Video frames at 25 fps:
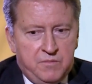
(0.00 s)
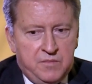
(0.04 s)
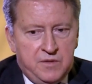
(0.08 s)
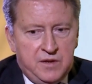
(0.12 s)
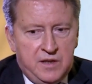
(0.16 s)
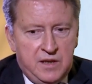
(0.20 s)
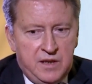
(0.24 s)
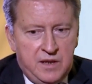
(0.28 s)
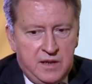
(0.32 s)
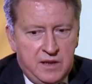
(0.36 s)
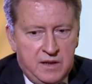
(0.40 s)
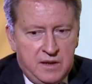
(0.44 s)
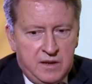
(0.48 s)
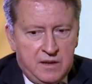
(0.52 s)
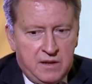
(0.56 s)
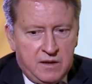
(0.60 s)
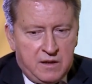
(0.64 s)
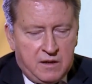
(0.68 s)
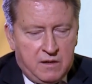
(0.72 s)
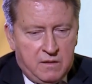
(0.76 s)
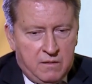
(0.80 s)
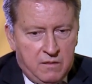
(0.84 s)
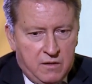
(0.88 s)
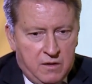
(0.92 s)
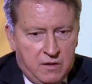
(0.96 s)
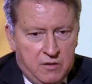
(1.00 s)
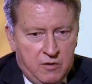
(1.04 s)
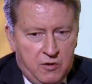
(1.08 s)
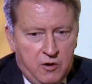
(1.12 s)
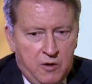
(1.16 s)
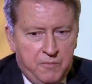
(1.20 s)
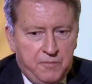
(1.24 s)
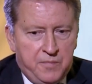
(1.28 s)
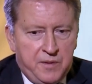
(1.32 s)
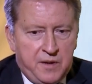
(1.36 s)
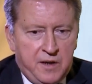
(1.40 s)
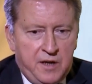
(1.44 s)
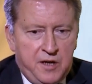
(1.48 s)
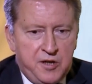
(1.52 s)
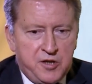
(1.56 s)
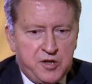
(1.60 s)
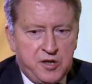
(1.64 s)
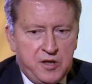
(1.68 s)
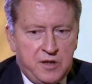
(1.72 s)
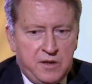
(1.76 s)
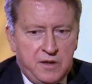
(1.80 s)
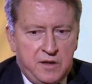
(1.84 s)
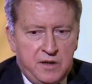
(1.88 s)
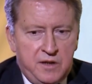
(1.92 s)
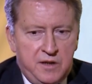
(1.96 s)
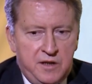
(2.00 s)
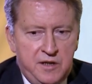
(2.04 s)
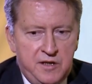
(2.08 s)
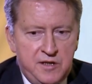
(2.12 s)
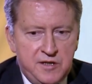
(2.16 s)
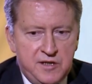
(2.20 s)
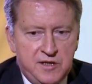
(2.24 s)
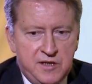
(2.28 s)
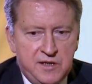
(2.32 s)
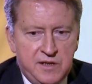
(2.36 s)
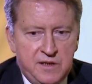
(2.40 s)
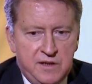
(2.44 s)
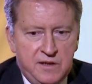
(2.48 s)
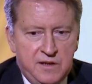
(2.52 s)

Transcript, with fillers: the cooperation is